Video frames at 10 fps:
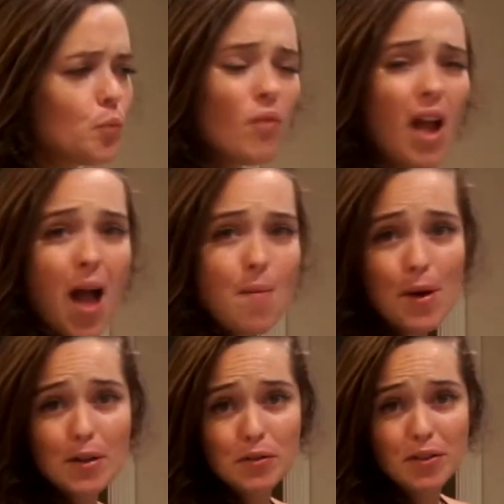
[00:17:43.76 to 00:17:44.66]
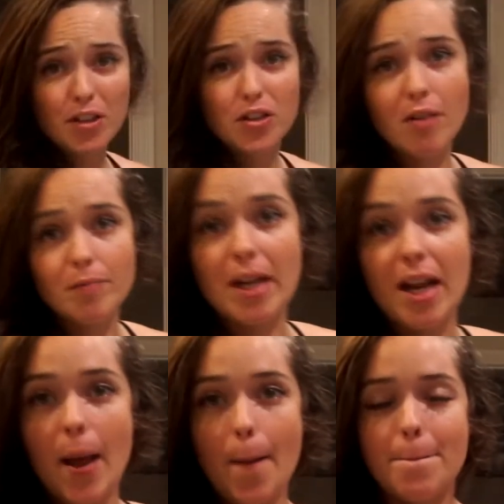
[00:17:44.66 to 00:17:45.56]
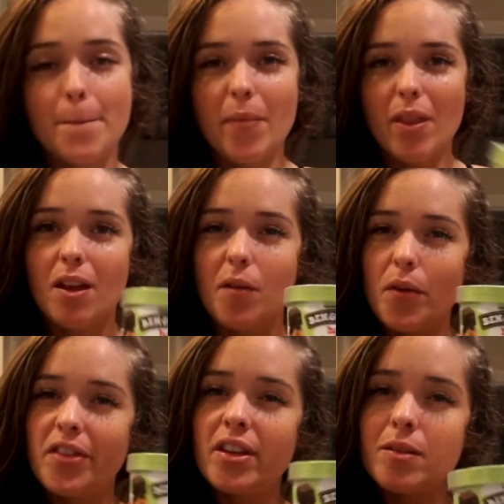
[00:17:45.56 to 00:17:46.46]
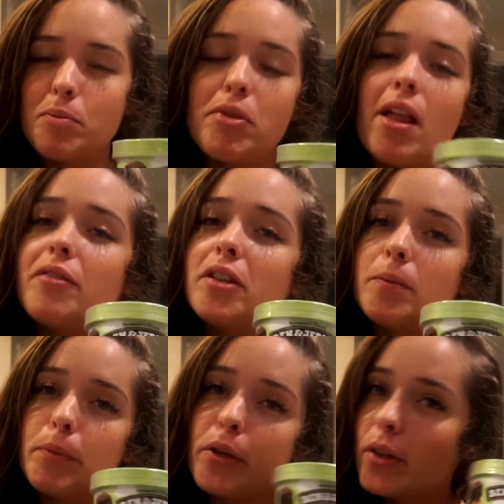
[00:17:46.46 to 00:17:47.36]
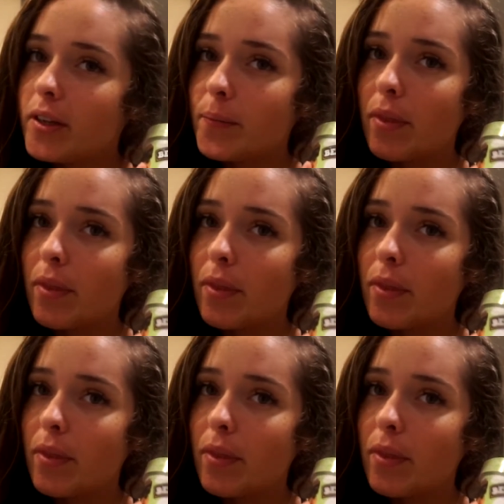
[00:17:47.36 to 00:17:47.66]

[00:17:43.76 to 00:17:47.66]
I'm about to finish off my night with this beloved beauty.